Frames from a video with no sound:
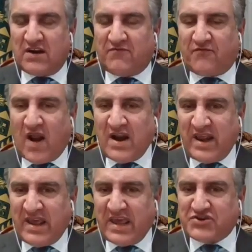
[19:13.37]

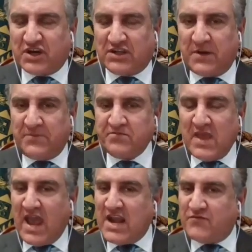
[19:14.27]
confronting each other.
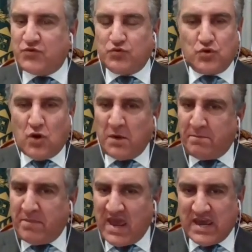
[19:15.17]
And if you do
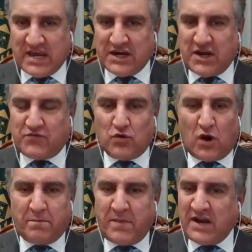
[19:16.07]
not pay heed, if you
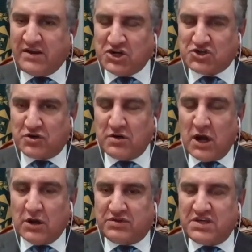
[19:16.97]
do not pay
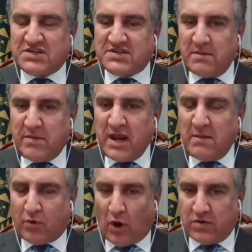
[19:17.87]
attention to this
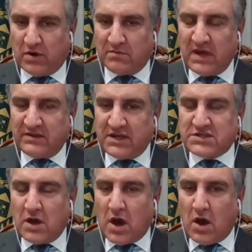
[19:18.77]
simmering problem,
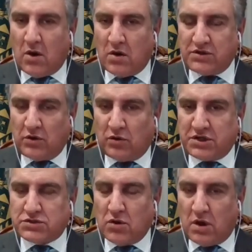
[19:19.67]
this
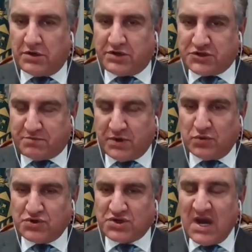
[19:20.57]

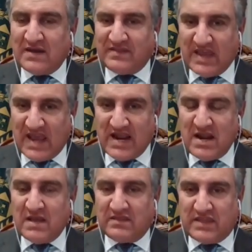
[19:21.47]
dispute,
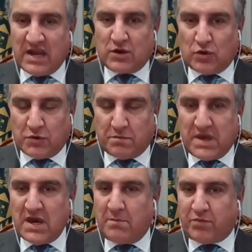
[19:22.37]
then there could
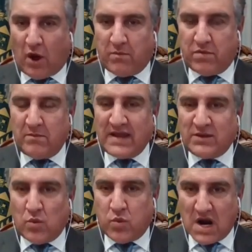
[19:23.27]
be a problem,
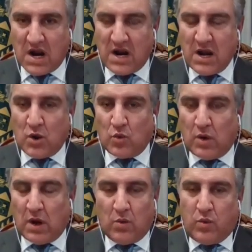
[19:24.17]
and the world
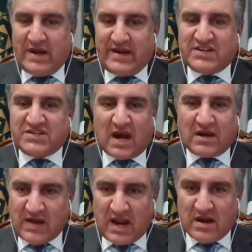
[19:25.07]
will get
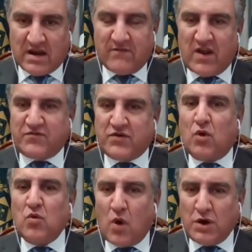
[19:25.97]
sucked in. Even if you
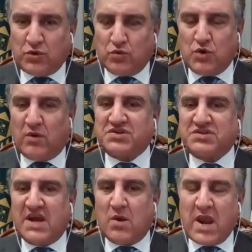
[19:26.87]
don't want to, you want
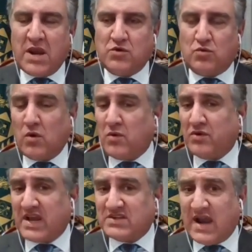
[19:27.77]
to stay away, you don't
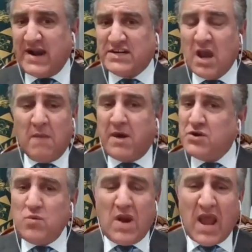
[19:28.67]
want to take sides,
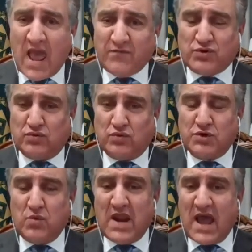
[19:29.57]
but you will have
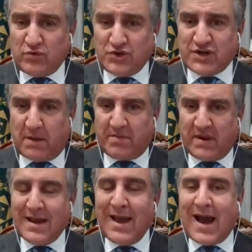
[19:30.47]
to. You will have to
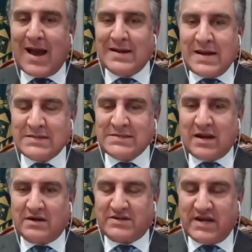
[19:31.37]
jump in unless
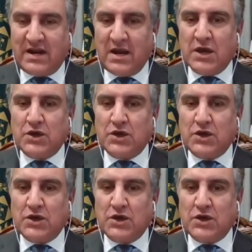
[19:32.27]
and until